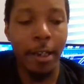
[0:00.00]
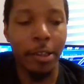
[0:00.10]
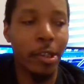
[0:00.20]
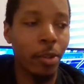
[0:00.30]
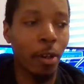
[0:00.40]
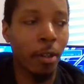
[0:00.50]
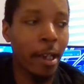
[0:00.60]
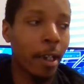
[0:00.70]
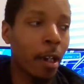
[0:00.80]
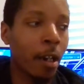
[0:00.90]
And she's all
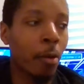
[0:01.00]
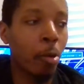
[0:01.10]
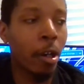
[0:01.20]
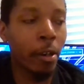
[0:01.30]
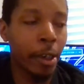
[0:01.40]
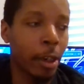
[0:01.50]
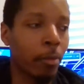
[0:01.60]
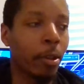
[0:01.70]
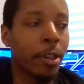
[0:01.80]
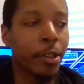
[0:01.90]
like, oh, well,
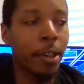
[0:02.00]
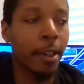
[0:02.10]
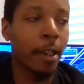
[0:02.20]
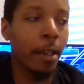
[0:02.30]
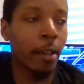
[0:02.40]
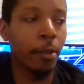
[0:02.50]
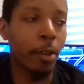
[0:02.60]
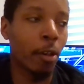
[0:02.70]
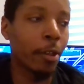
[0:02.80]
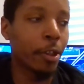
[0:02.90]
I'm gonna sit there
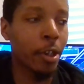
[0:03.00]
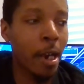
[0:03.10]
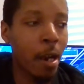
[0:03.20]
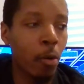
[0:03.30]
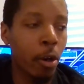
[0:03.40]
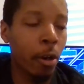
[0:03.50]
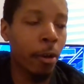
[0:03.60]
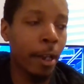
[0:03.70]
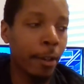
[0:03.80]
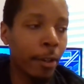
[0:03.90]
and go in the
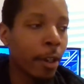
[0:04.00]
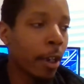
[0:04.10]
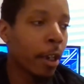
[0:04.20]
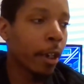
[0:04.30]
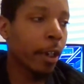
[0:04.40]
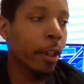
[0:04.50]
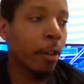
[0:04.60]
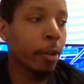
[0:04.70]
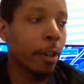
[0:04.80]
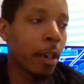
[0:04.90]
shower, and you
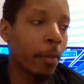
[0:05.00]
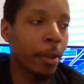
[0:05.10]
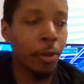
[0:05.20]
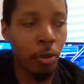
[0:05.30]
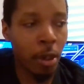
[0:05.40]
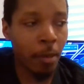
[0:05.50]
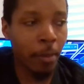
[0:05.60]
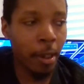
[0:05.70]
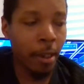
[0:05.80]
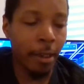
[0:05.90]
can come and join
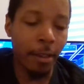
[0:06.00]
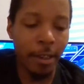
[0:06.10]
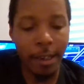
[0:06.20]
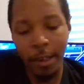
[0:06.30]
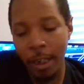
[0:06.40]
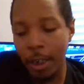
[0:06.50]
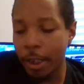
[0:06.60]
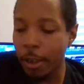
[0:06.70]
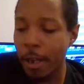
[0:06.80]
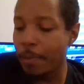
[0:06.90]
me. And he's like, oh,
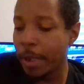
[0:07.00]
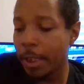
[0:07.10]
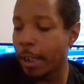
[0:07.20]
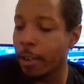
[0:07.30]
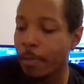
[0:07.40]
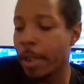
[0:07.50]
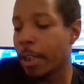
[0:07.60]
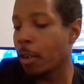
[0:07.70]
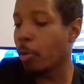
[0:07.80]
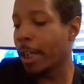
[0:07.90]
I'll be there in a
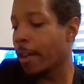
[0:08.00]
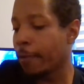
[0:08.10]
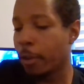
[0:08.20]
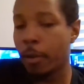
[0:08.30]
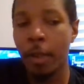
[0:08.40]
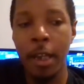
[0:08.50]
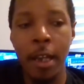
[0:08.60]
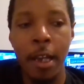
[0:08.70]
minute or whatever.